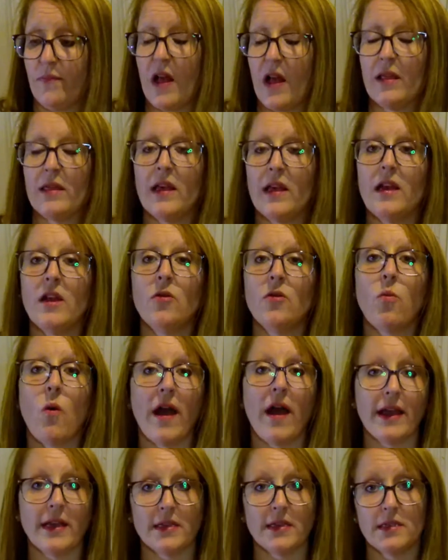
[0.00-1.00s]
linen
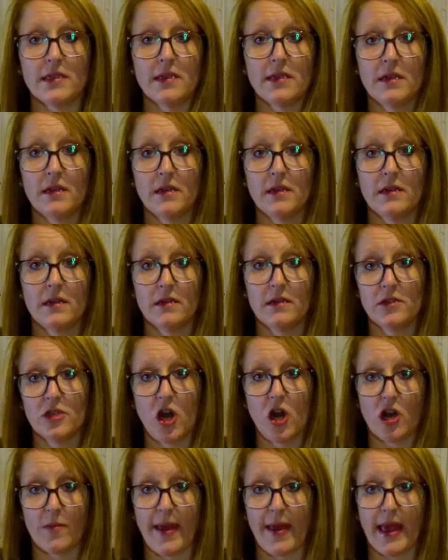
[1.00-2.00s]
white
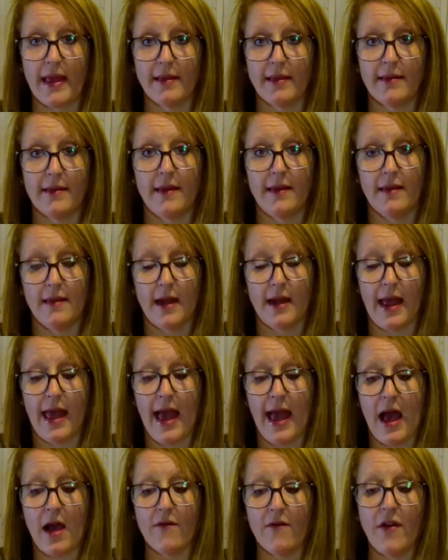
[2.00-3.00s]
chalk paint that I
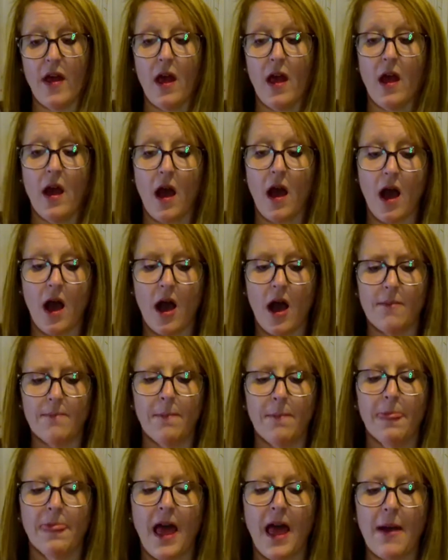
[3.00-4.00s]
have.
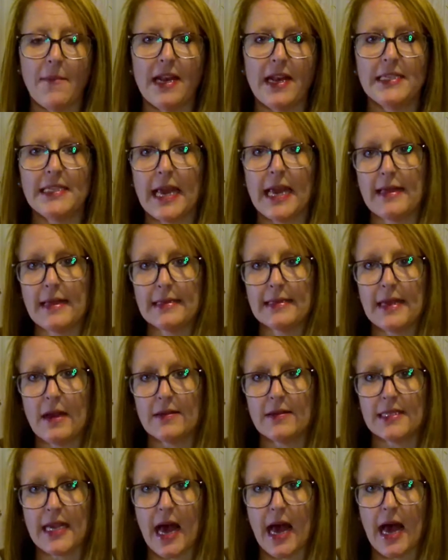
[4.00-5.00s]
I'm going to take this
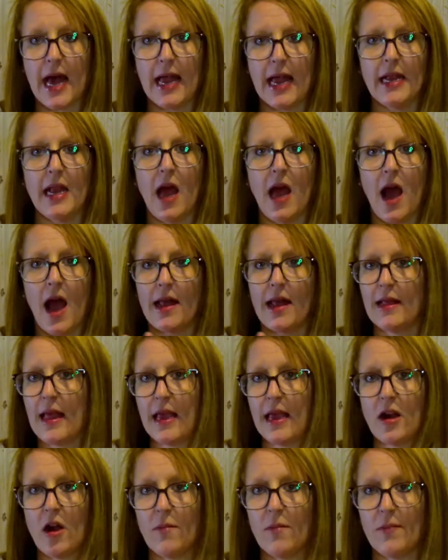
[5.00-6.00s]
outside. I lay
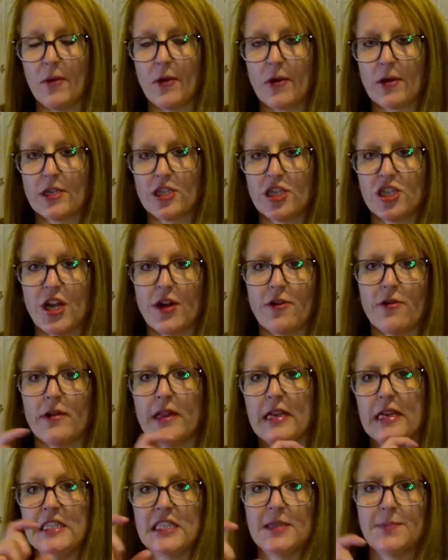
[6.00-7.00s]
it on boards
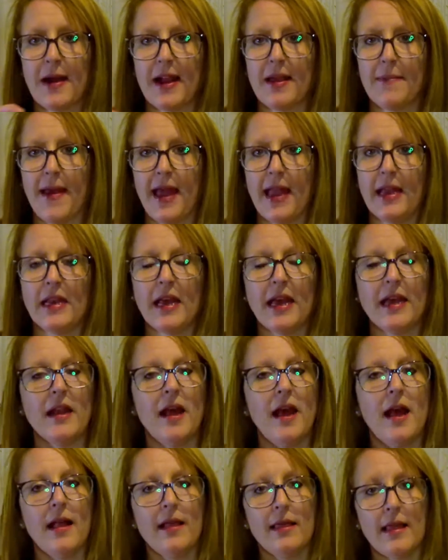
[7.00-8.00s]
generally, spray paint it,
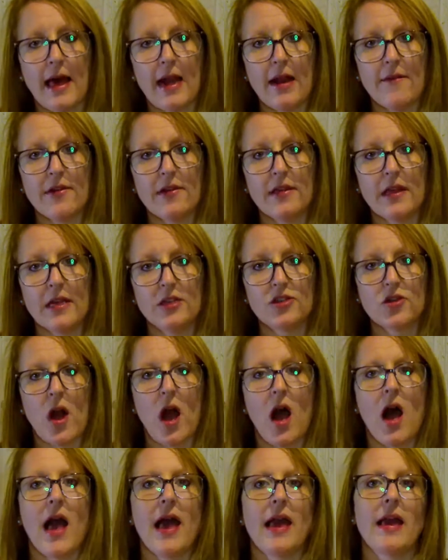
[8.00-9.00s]
let everything
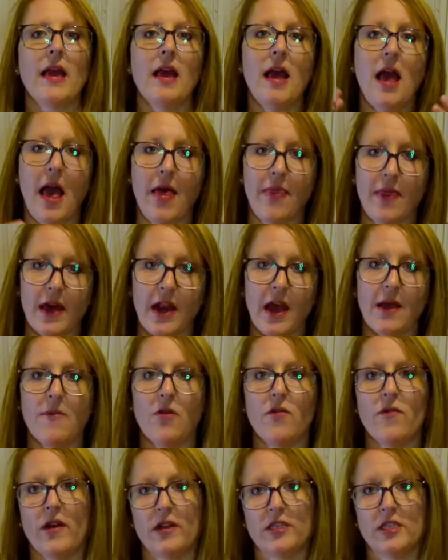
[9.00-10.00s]
dry, and then I
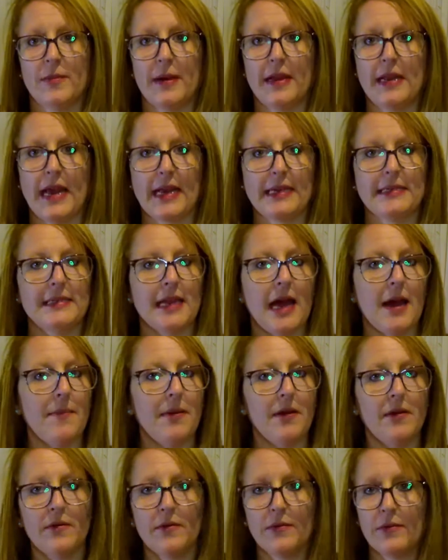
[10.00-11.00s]
move on to my next step.
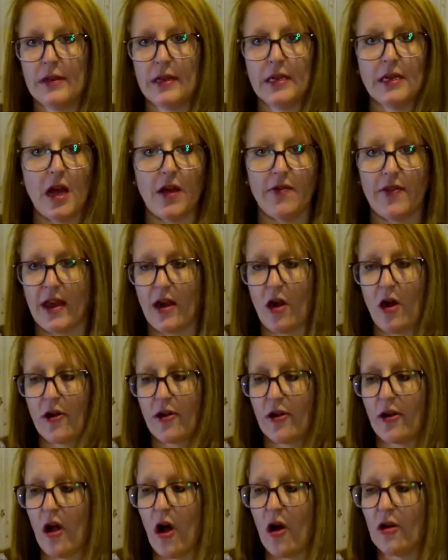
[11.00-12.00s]
Really not that hard
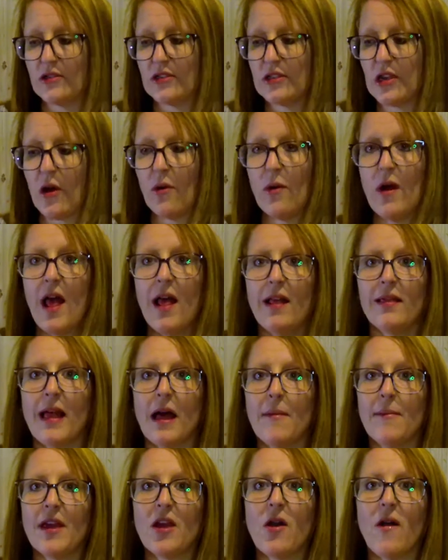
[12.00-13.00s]
at all. So let
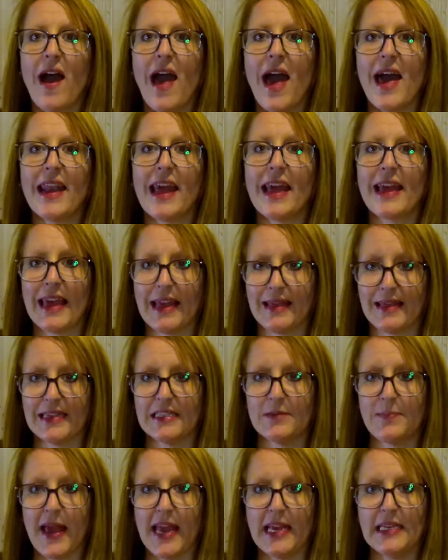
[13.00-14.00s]
me go ahead and get this
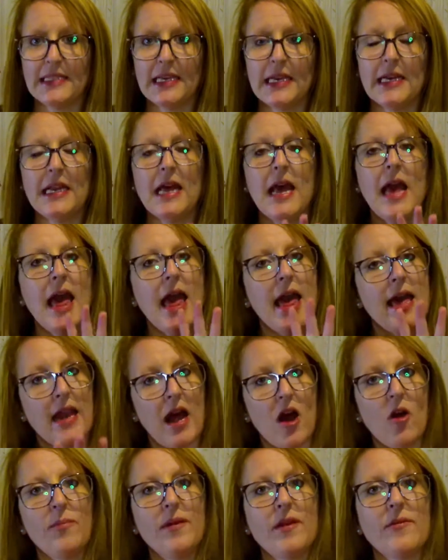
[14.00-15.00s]
painted, and
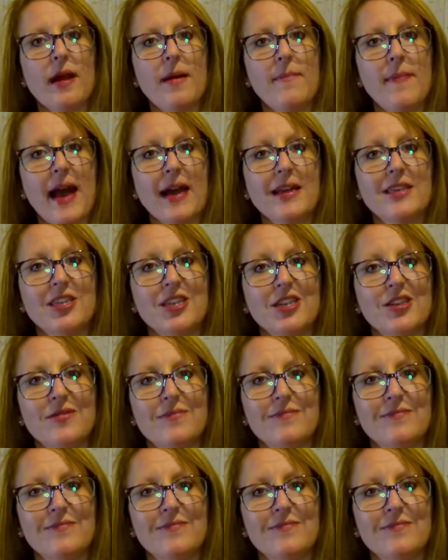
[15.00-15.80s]
I'll be right back to you.